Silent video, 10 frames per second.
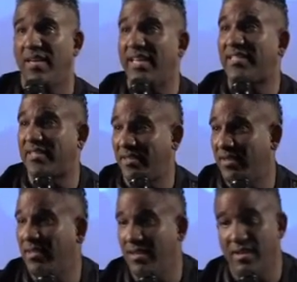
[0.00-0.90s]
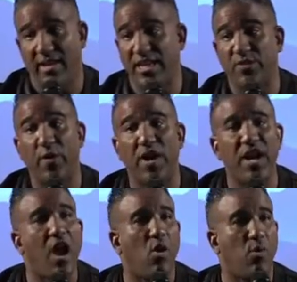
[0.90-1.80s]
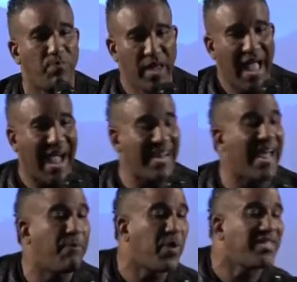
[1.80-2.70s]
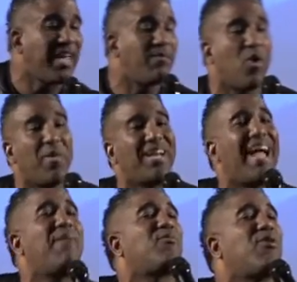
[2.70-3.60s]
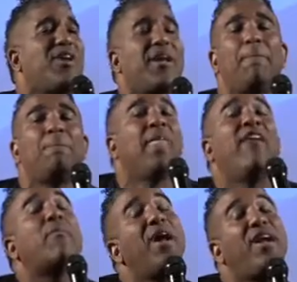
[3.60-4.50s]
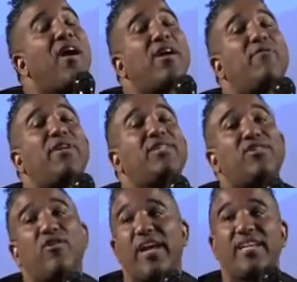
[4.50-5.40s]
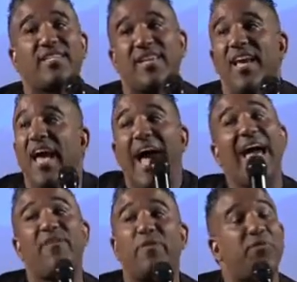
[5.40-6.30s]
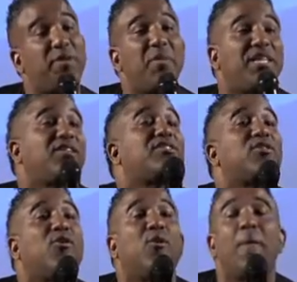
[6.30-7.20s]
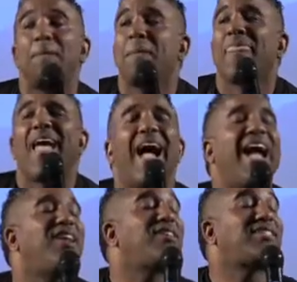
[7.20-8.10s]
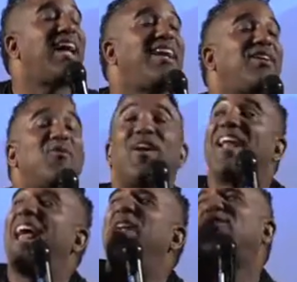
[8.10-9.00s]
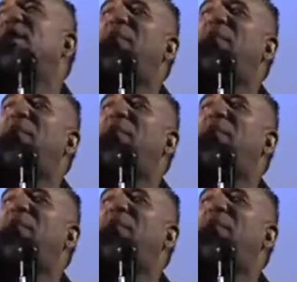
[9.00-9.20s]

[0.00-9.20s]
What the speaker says: it's funny now. And in that present moment, I'm running. Everybody already finished the race. I had 50 meters to go. I just started to run, and I looked